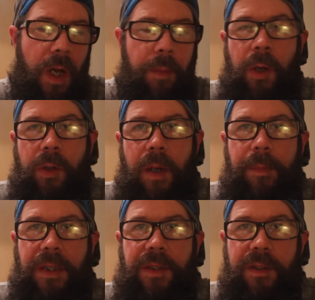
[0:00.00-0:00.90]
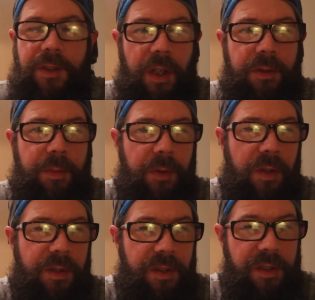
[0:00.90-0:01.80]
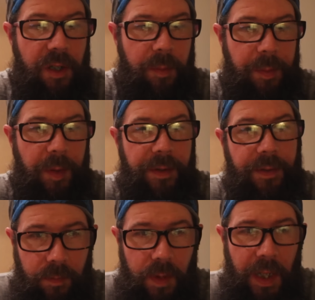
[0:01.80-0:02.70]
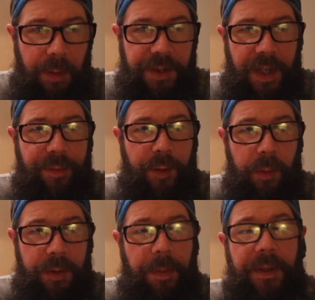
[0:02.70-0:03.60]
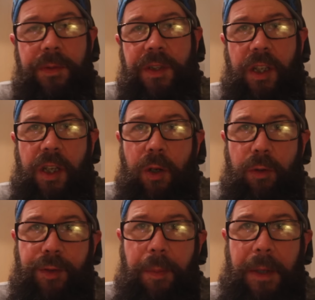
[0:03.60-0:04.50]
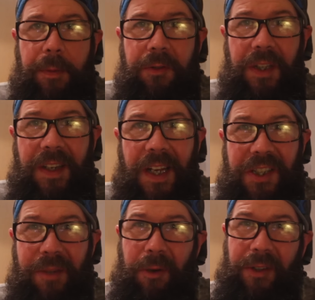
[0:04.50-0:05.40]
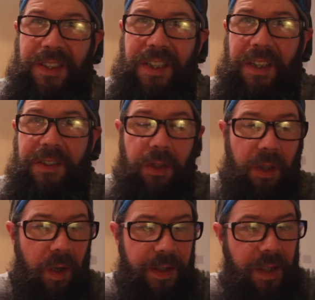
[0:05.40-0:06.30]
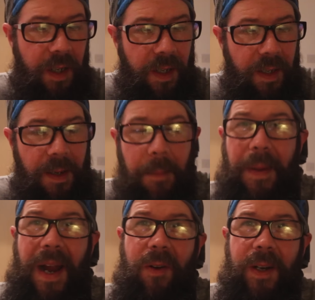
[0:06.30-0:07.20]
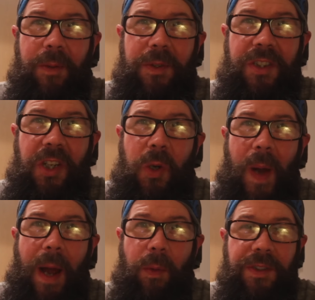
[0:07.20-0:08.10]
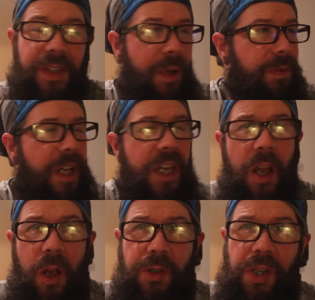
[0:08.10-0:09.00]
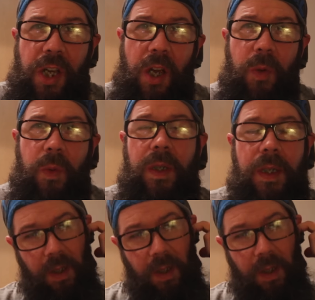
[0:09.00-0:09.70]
I'm not going back to the show tomorrow because I just can't be bothered. It was an effort. There was a queue for people who didn't actually book their tickets online. Apparently it was 2 hours. It was a huge queue.